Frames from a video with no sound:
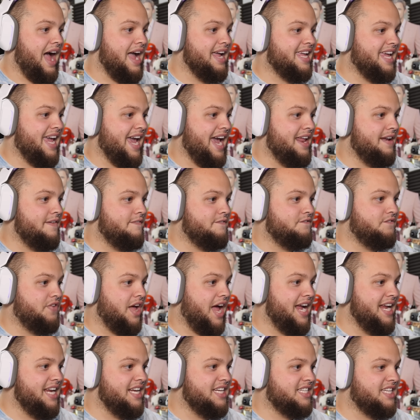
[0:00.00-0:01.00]
I can't
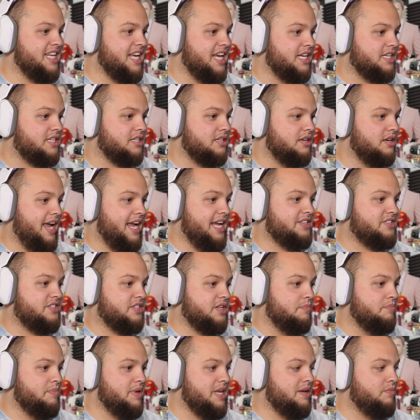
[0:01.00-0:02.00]
find it. It's
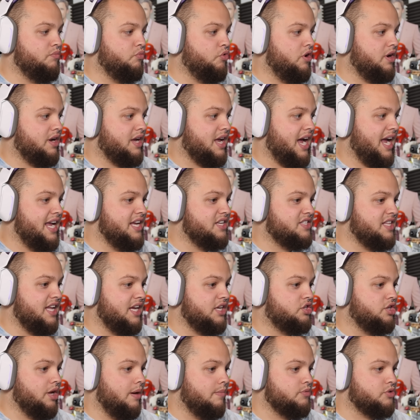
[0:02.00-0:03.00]
the meme where a guy's
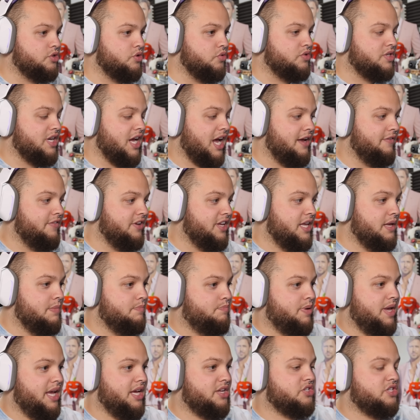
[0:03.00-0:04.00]
like dumpster diving. He
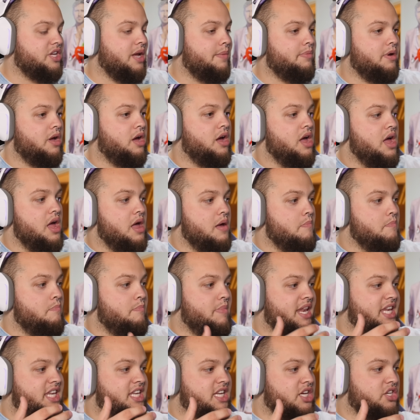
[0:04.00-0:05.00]
picks up a
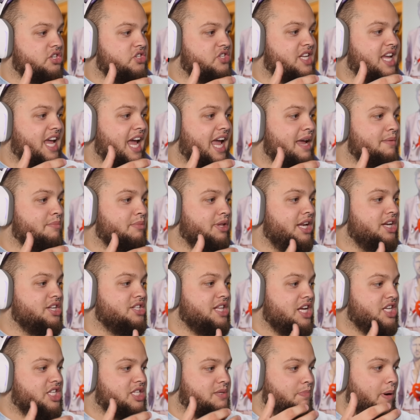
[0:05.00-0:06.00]
Minions game, and then he's
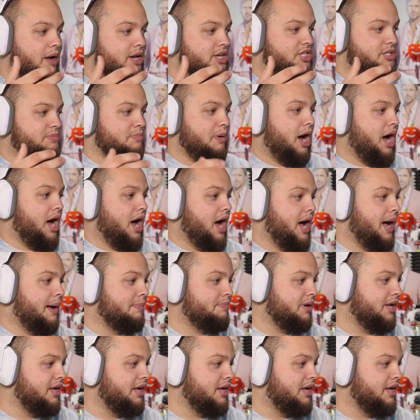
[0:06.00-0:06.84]
like, SpongeBob.